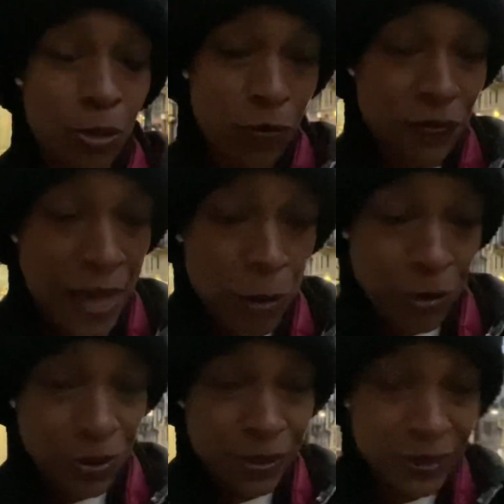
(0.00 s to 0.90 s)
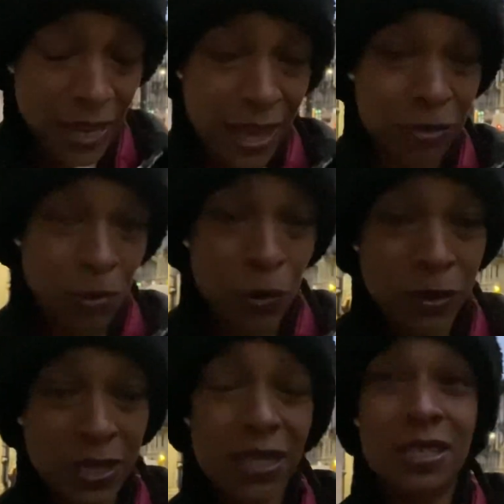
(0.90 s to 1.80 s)
flowers and
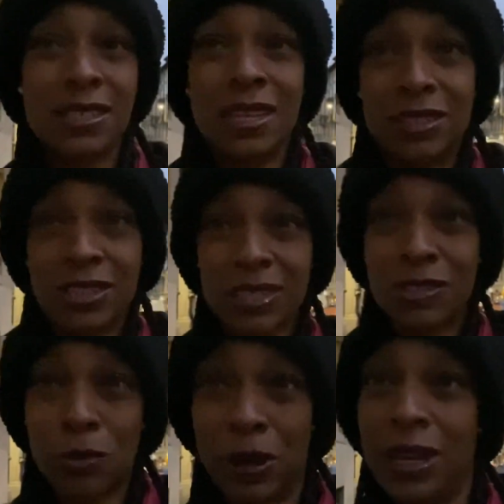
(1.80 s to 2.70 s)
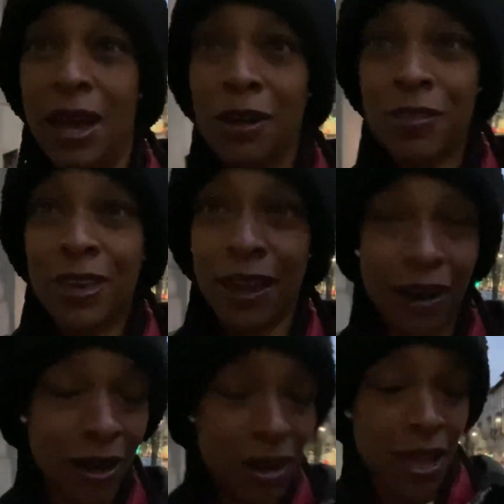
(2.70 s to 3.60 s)
roses and just great
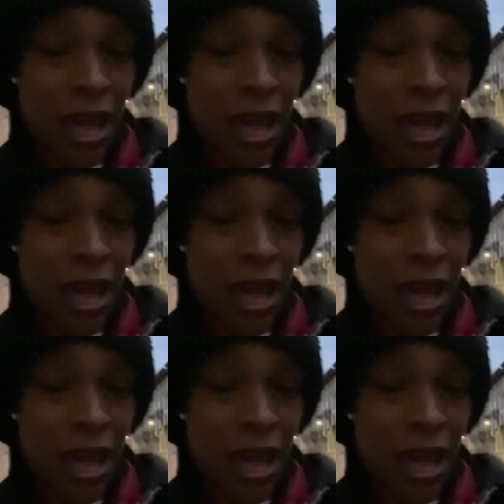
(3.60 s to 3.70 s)
healthcare.